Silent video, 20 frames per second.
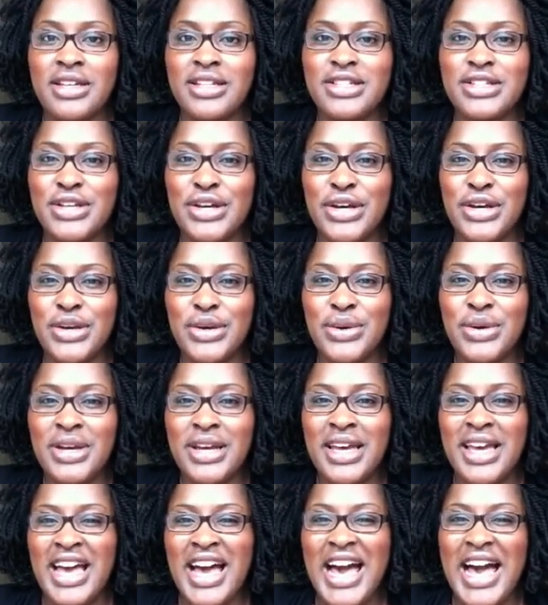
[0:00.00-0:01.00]
So
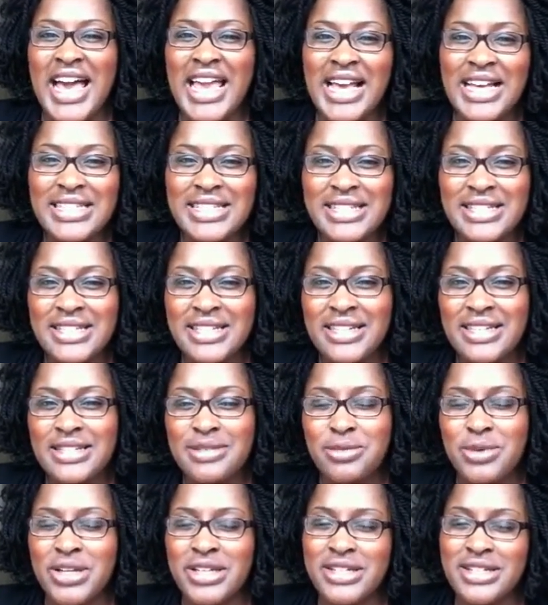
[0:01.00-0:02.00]
I asked her
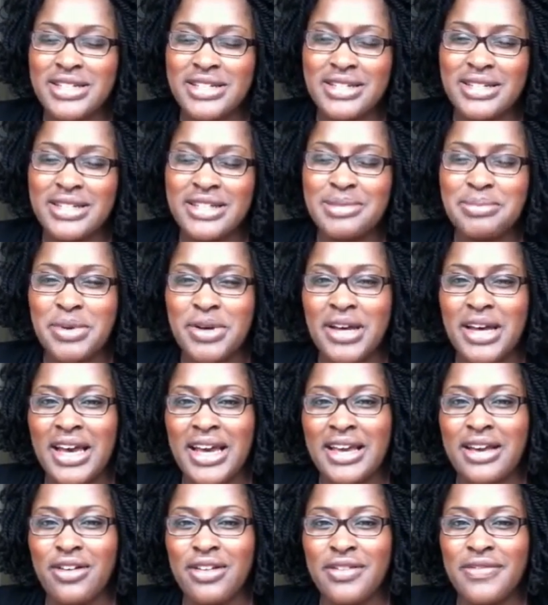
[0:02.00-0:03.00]
some questions, but
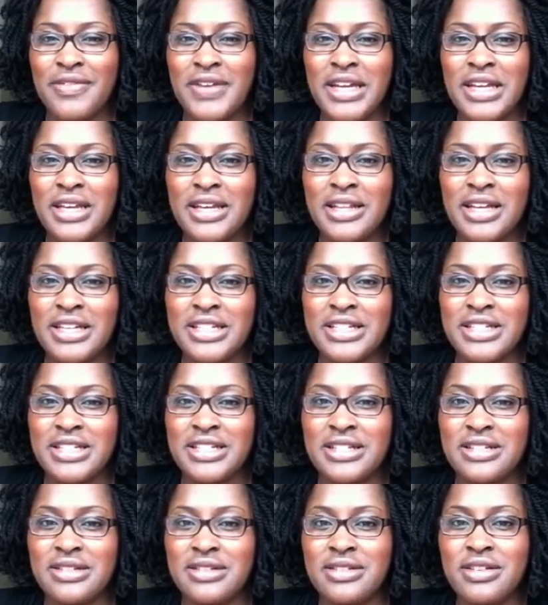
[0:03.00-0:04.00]
I got the feeling that
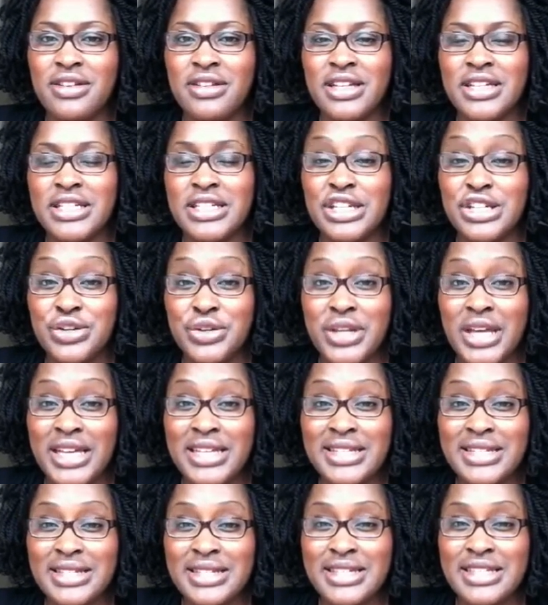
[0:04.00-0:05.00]
not that she didn't know the
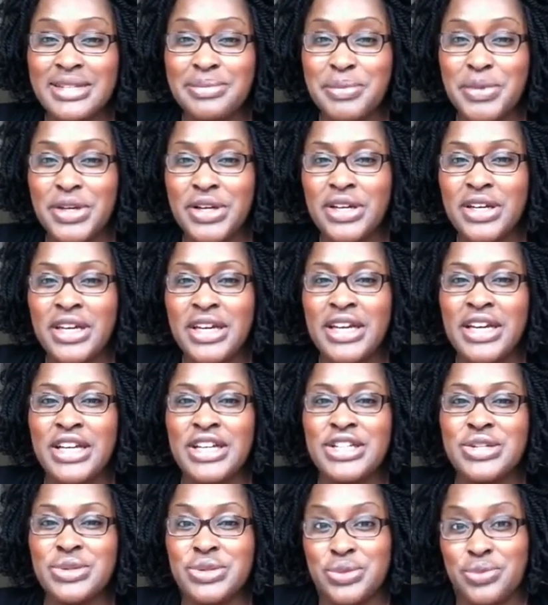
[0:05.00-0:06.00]
answers, but
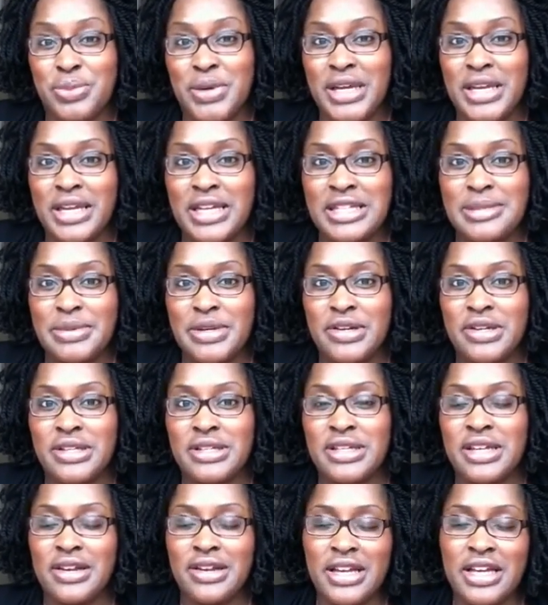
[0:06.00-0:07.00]
she was a bit
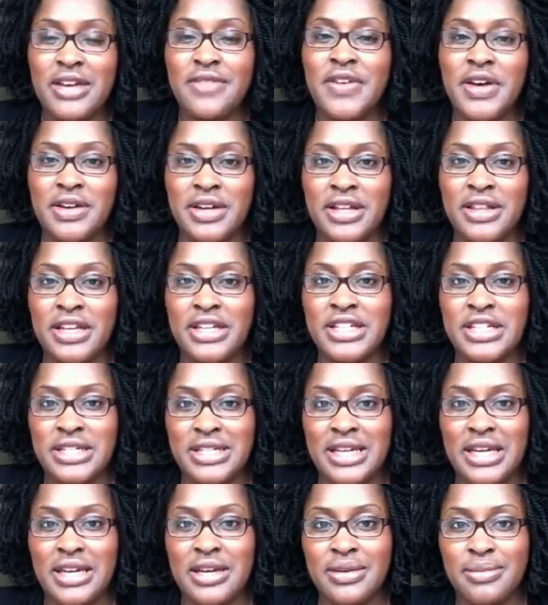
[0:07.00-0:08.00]
inexperienced, and I later found out that
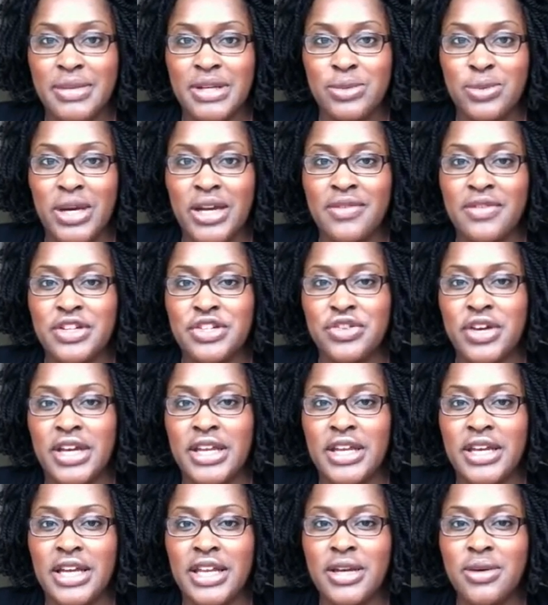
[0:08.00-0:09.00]
she's like a midwife in
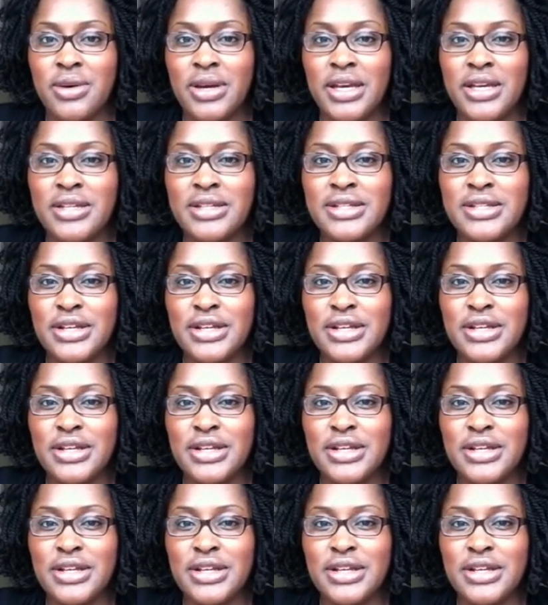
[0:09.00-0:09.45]
training anyway.